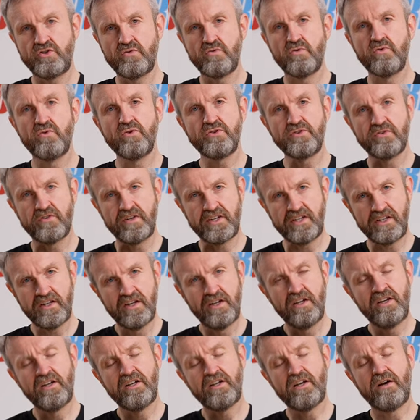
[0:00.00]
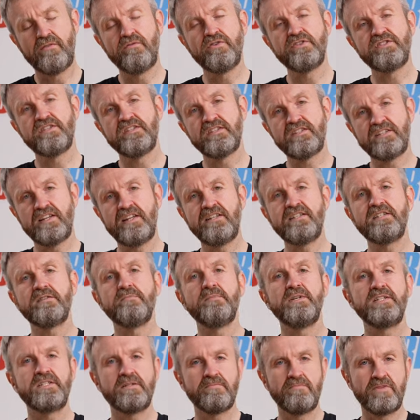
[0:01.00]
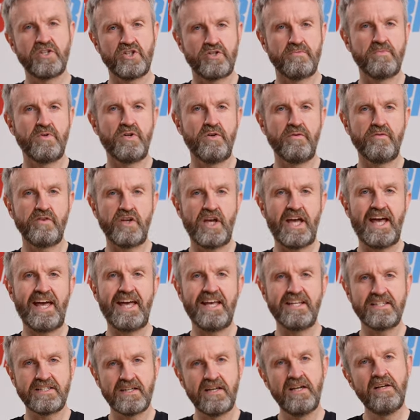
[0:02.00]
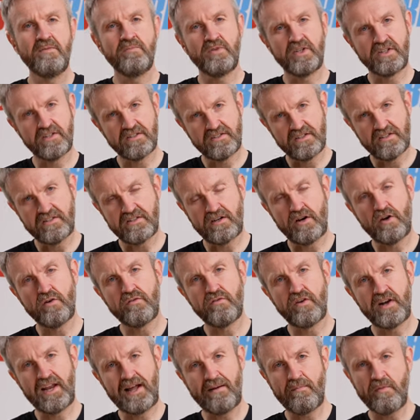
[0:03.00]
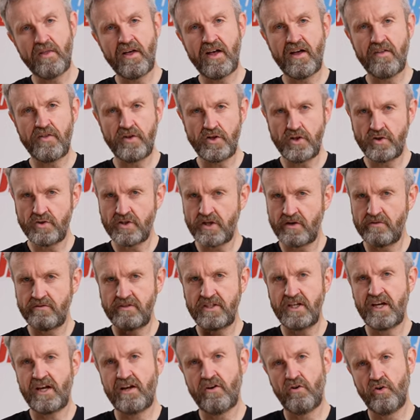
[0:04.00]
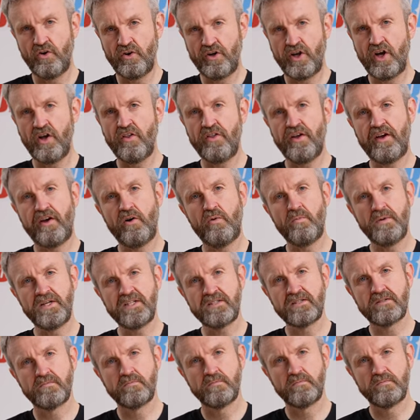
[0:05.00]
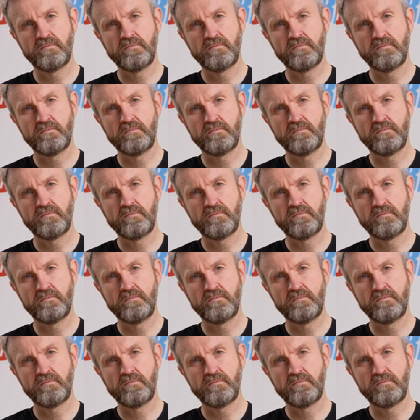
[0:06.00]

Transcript: you're ordering covers the centimetre measurement of your head, because there's an overlap there that you don't get on other helmets.